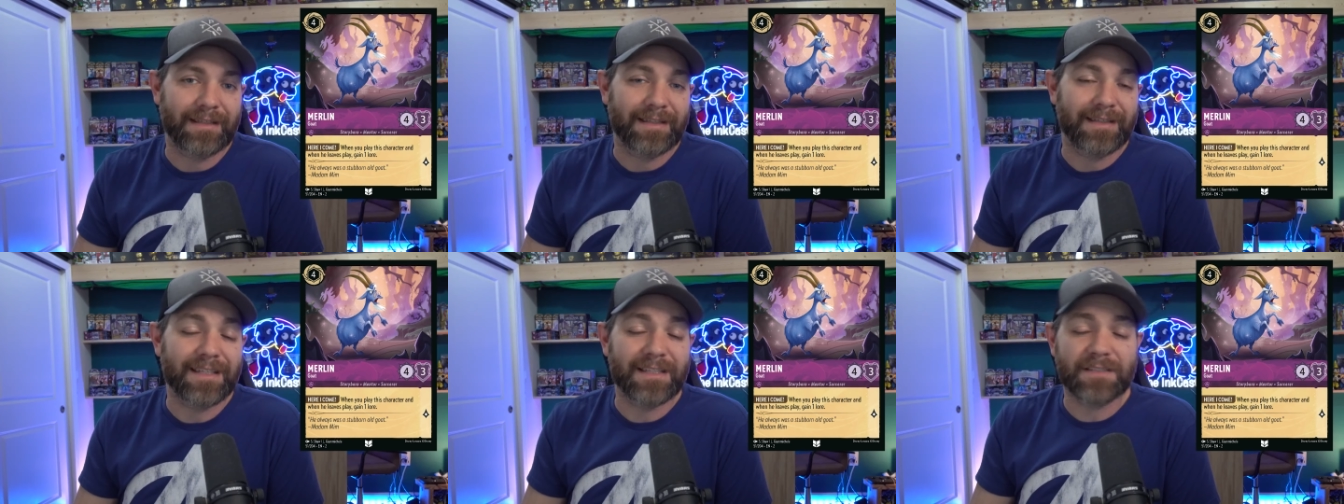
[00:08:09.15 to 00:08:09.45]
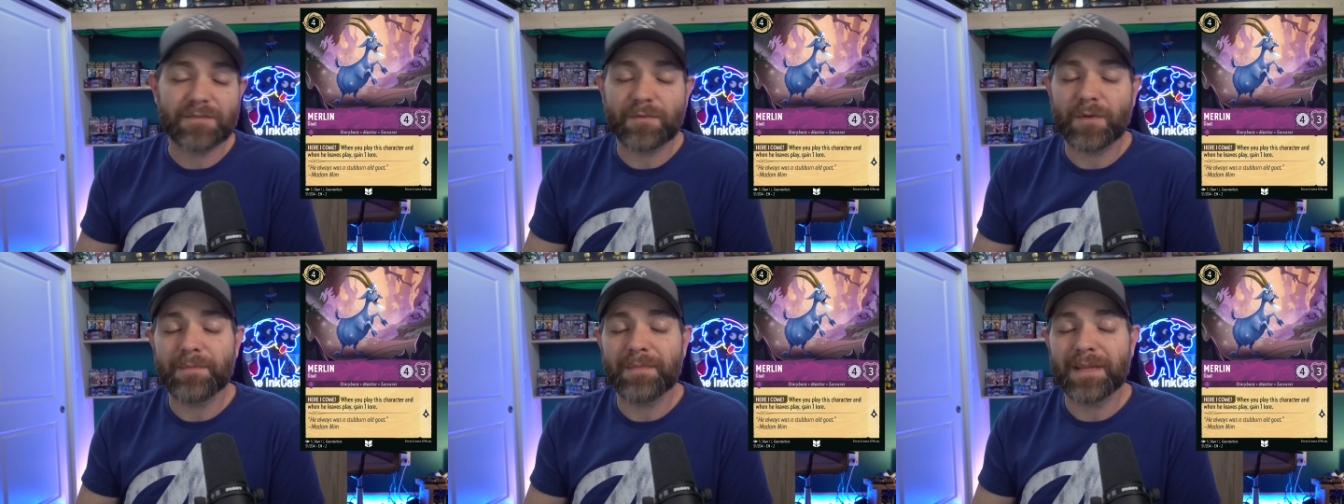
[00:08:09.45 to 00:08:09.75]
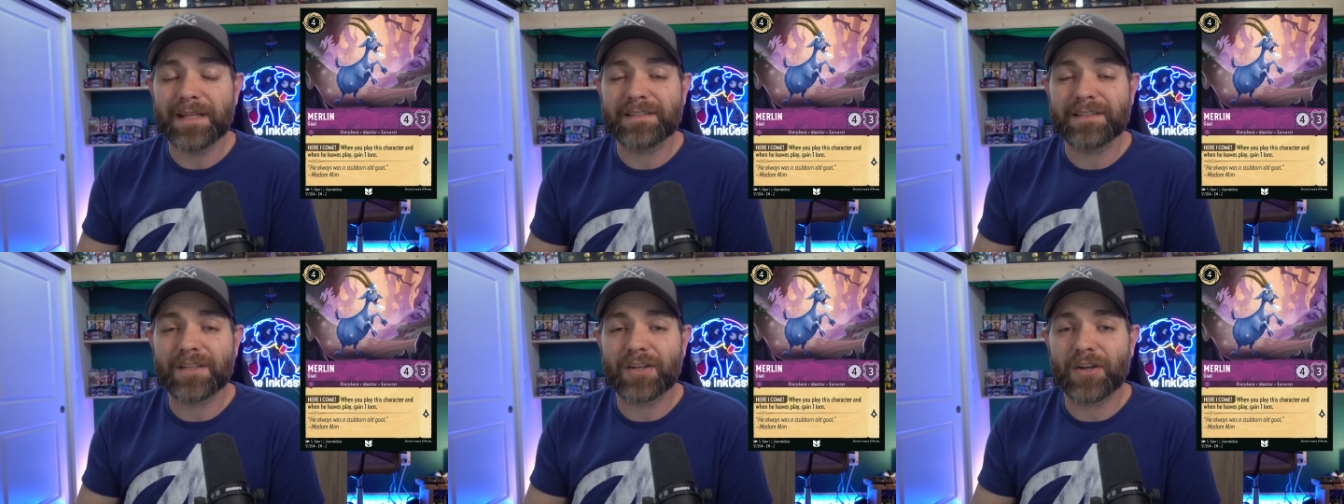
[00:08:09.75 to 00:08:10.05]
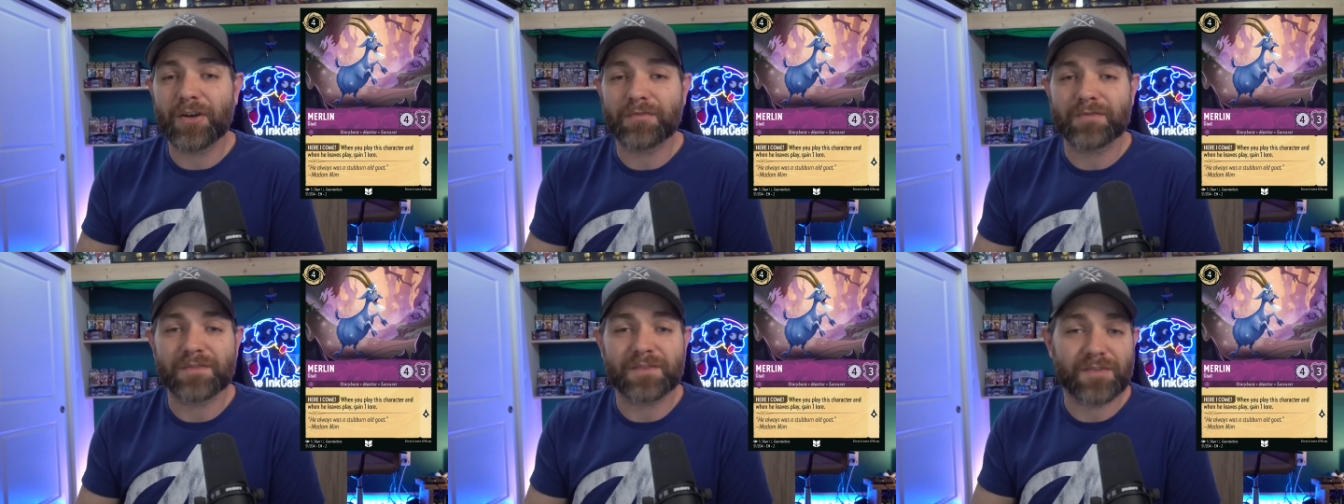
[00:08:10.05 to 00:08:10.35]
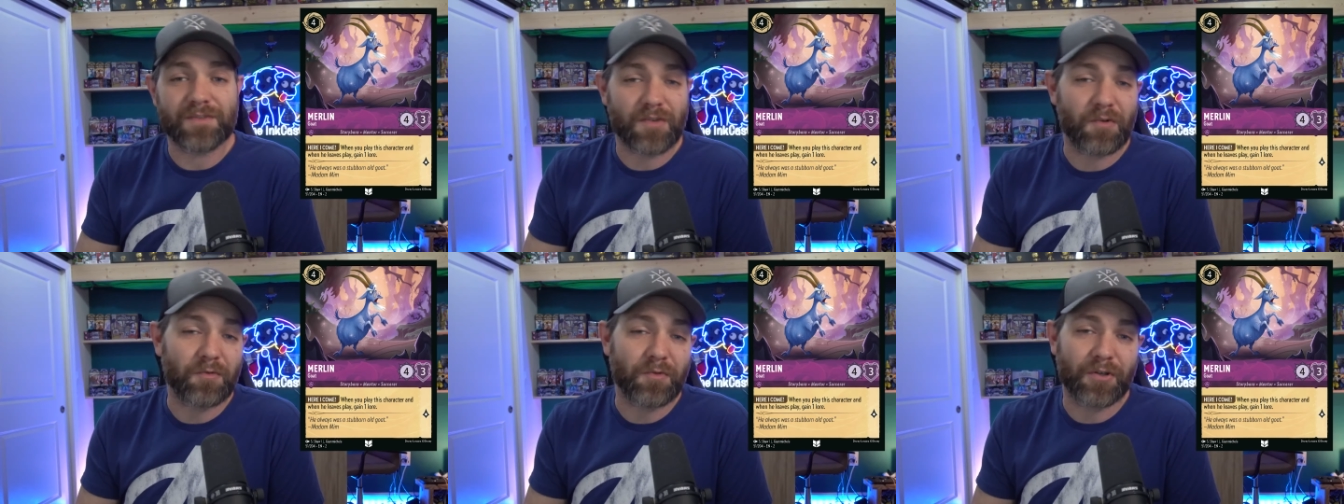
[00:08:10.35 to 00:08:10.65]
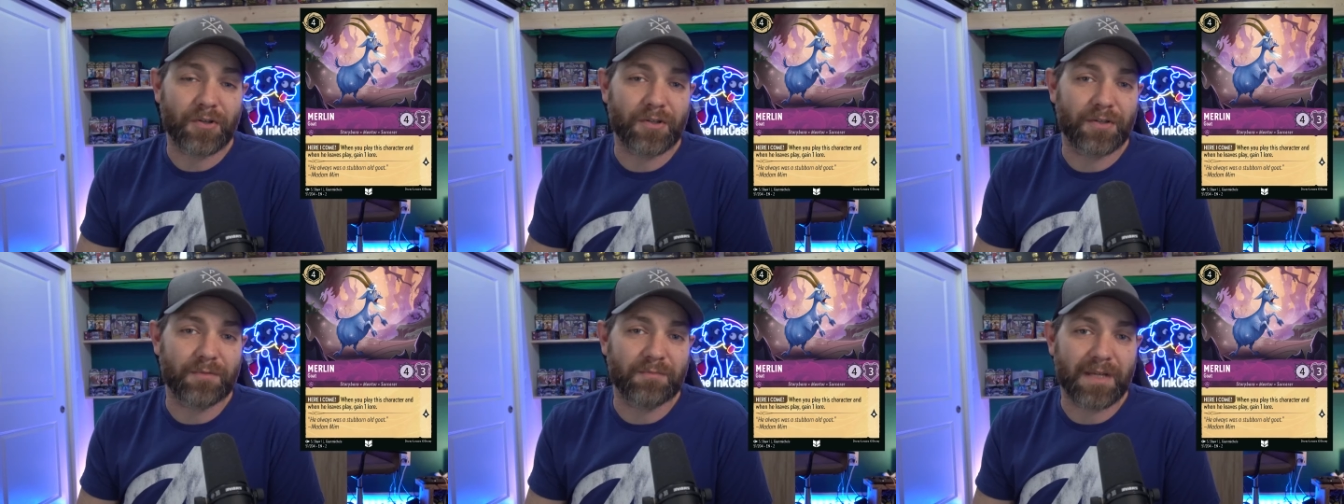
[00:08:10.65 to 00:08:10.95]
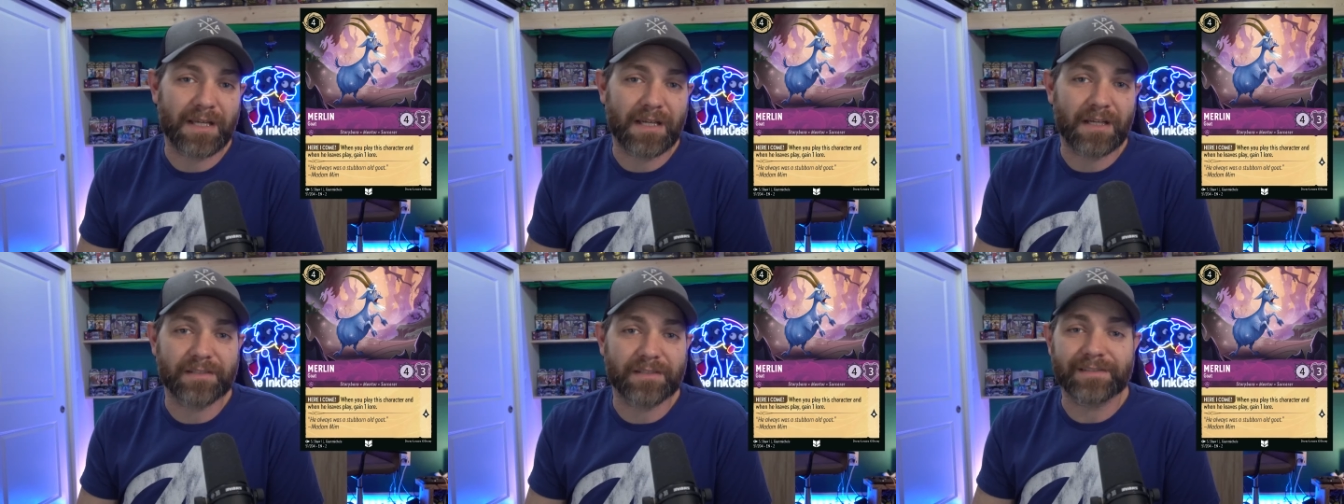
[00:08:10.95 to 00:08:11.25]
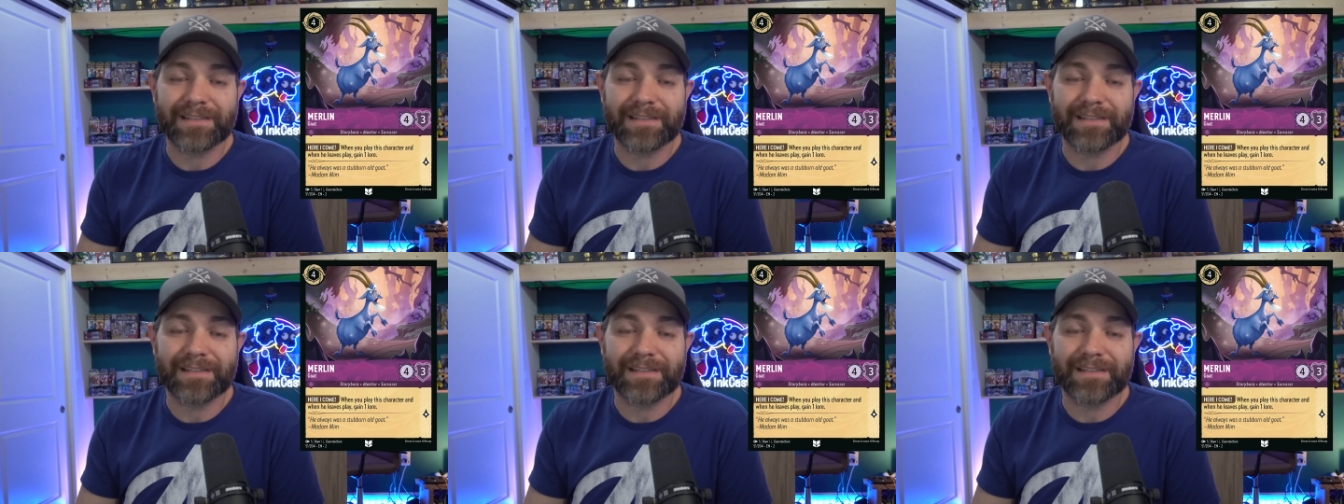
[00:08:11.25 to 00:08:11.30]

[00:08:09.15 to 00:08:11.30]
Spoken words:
This is what makes the GOAT so good because,